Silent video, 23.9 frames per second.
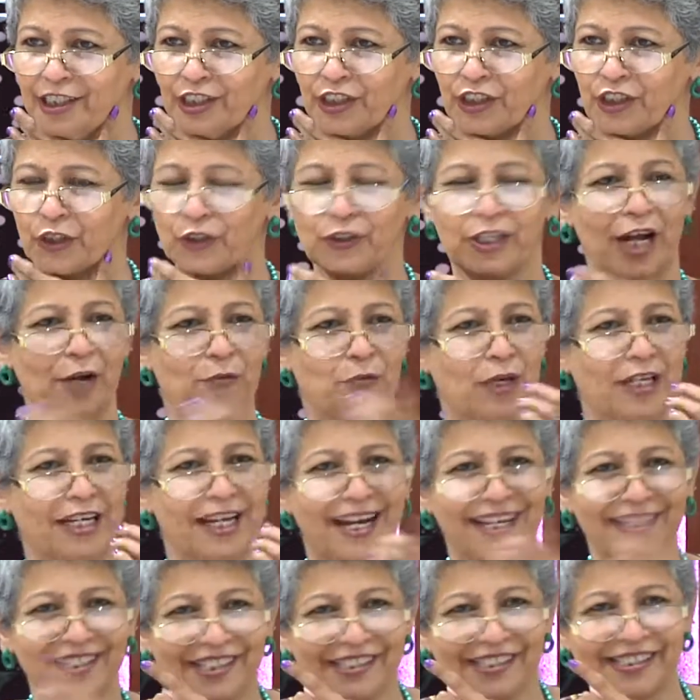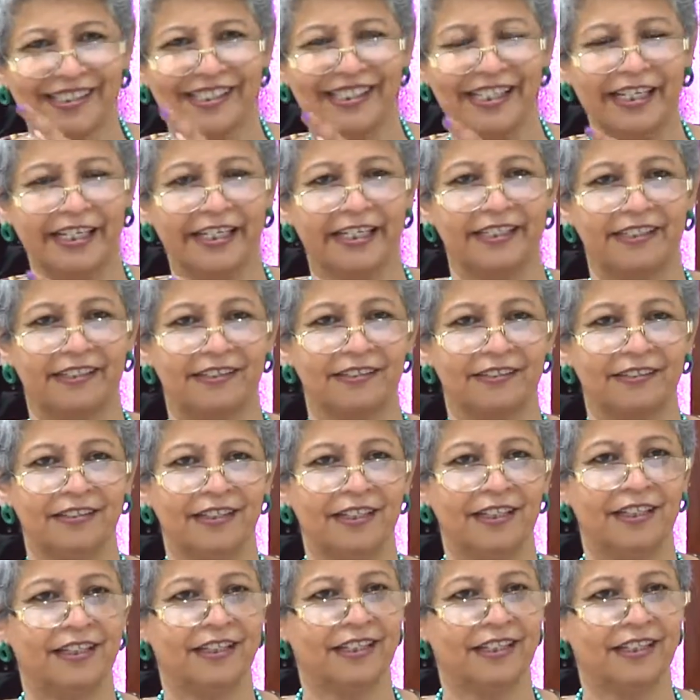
so that when others see it,